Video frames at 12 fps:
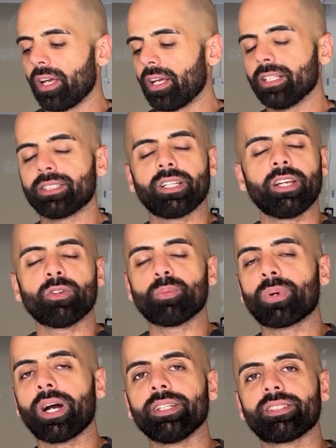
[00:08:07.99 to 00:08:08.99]
It's even
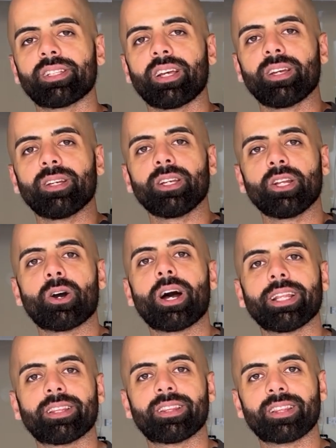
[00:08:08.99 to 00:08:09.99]
priced, you know,
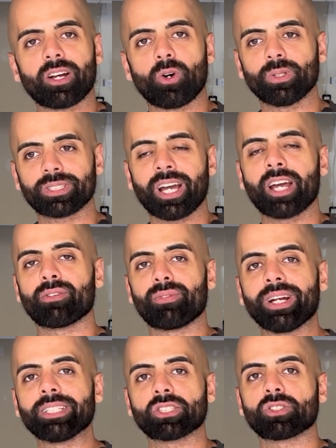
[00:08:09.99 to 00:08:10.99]
at those kind of
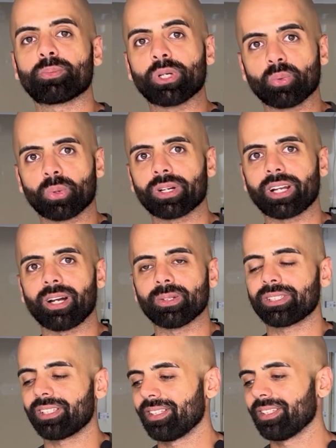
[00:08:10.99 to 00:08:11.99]
ranges of
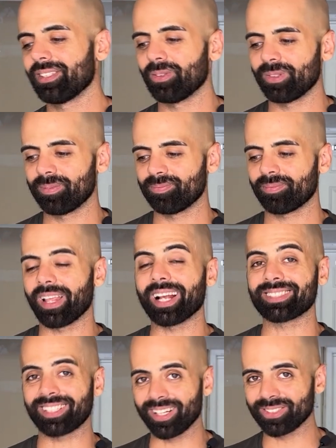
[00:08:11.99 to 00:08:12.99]
pre-workouts.
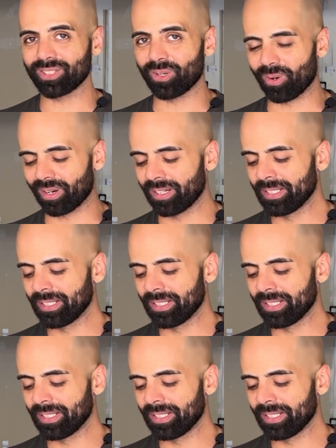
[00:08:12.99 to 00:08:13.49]
Excelsior